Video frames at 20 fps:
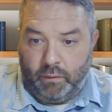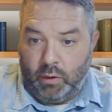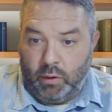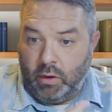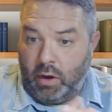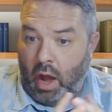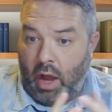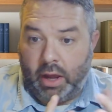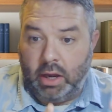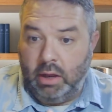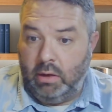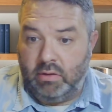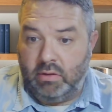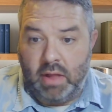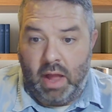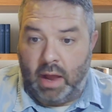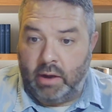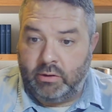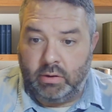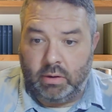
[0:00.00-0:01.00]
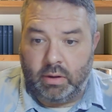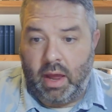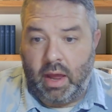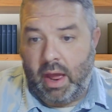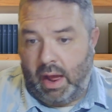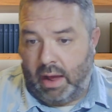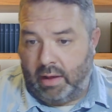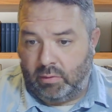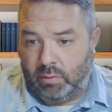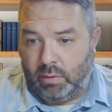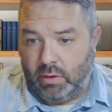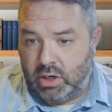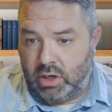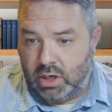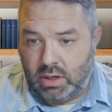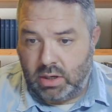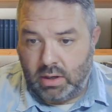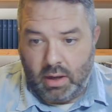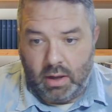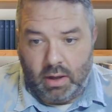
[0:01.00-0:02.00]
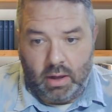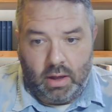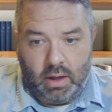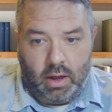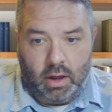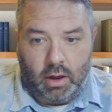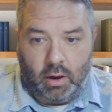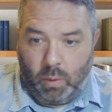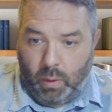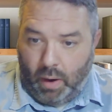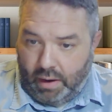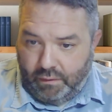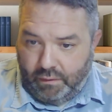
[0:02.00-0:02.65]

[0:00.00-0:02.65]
you're not going to use natural gas, which quite